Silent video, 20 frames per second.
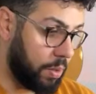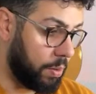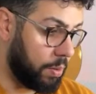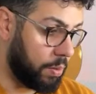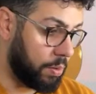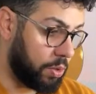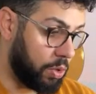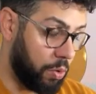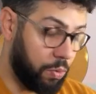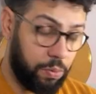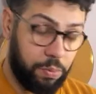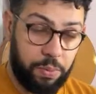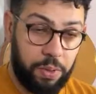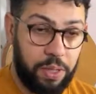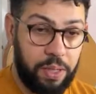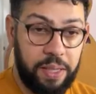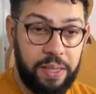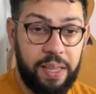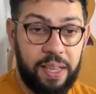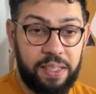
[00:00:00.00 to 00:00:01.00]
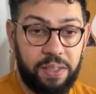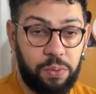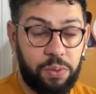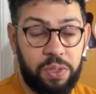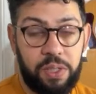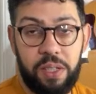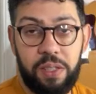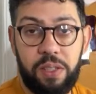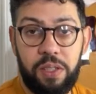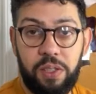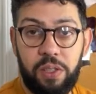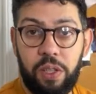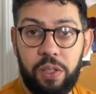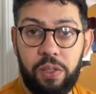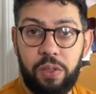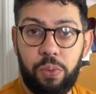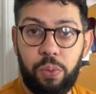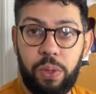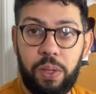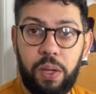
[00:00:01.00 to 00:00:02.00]
so in that sense, it's
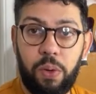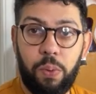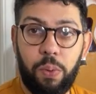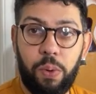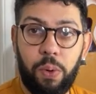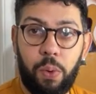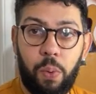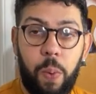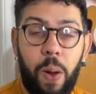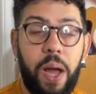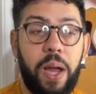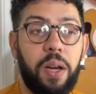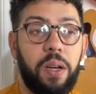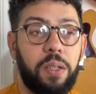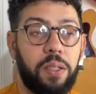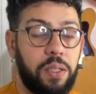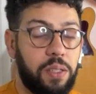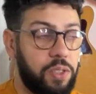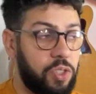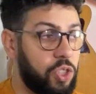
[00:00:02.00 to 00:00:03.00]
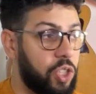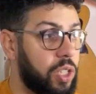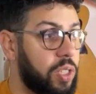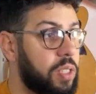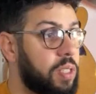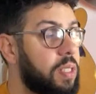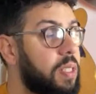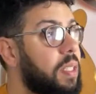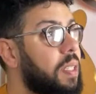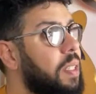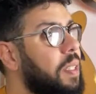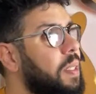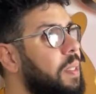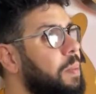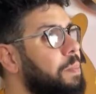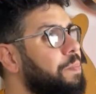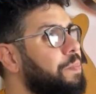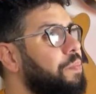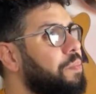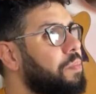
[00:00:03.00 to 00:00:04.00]
not really required. It's just
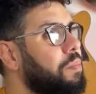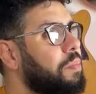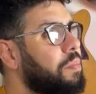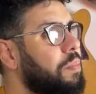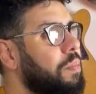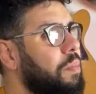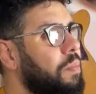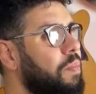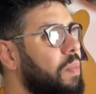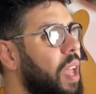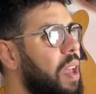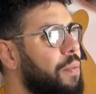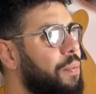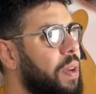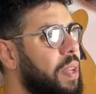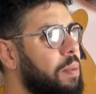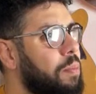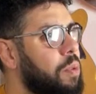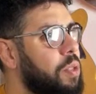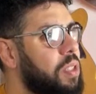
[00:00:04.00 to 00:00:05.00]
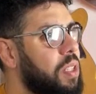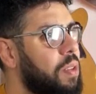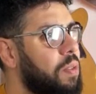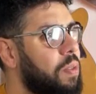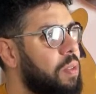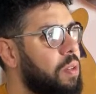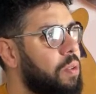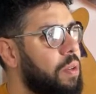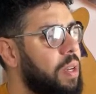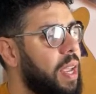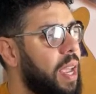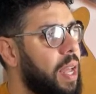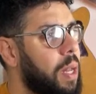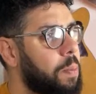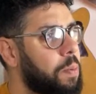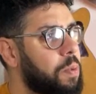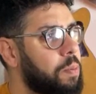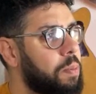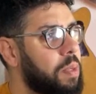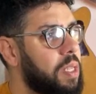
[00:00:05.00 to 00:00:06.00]
I find music theory
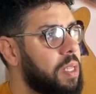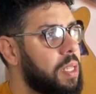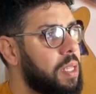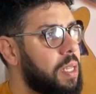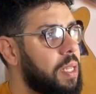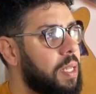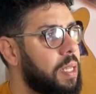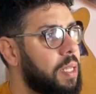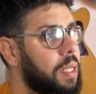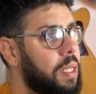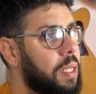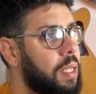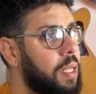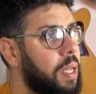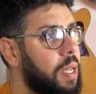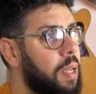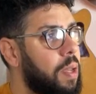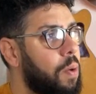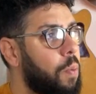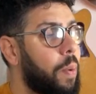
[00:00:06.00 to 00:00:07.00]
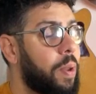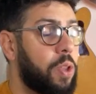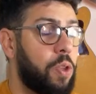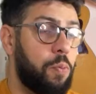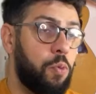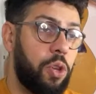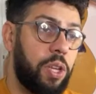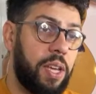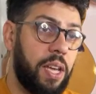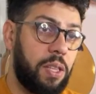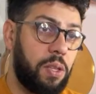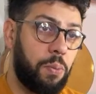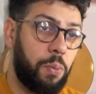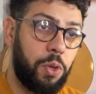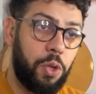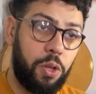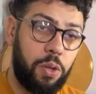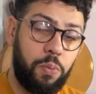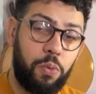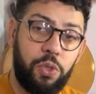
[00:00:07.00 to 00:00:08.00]
helps me when communicating with
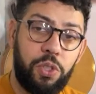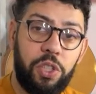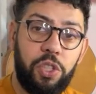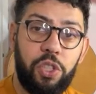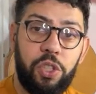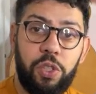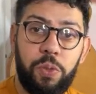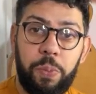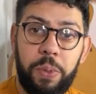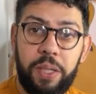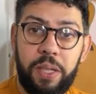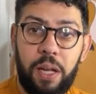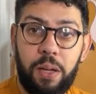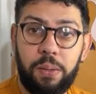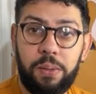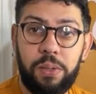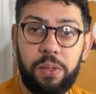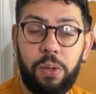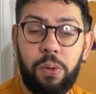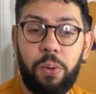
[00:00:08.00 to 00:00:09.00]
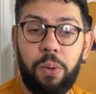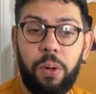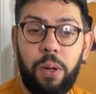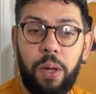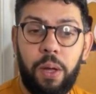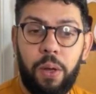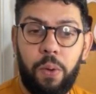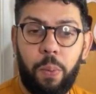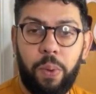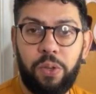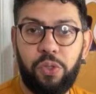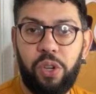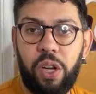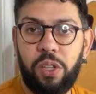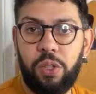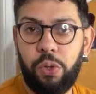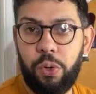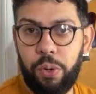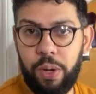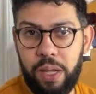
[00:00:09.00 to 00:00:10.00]
other musicians, but also when trying
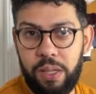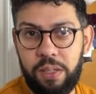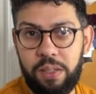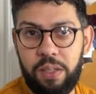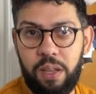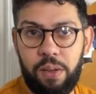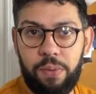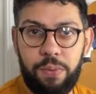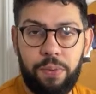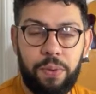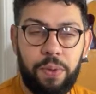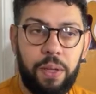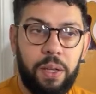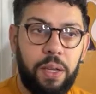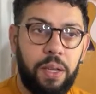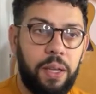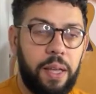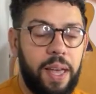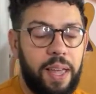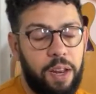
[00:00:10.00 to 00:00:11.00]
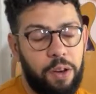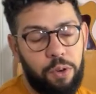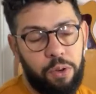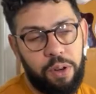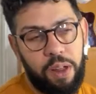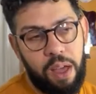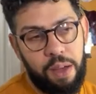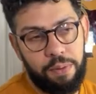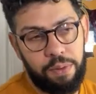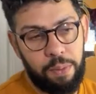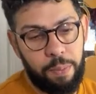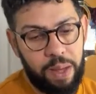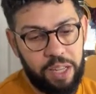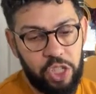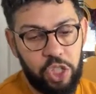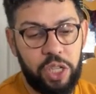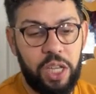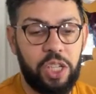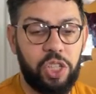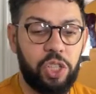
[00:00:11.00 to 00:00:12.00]
to create stuff and I don't have the
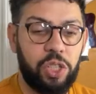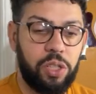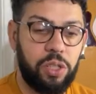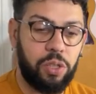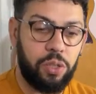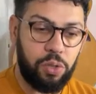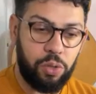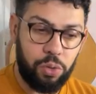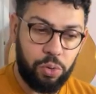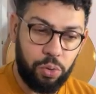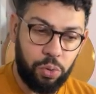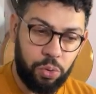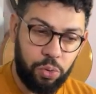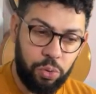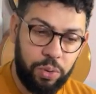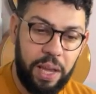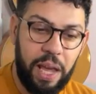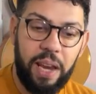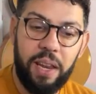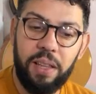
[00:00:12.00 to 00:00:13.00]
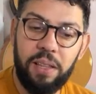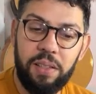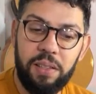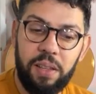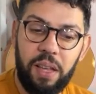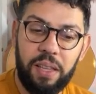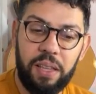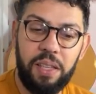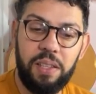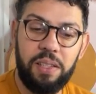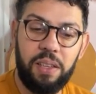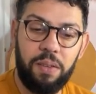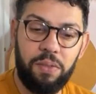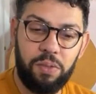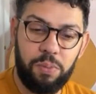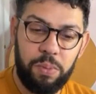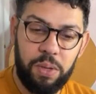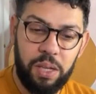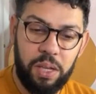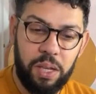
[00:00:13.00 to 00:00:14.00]
imagination to get it. At least gives
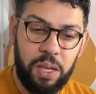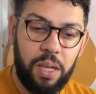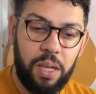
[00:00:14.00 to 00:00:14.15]
me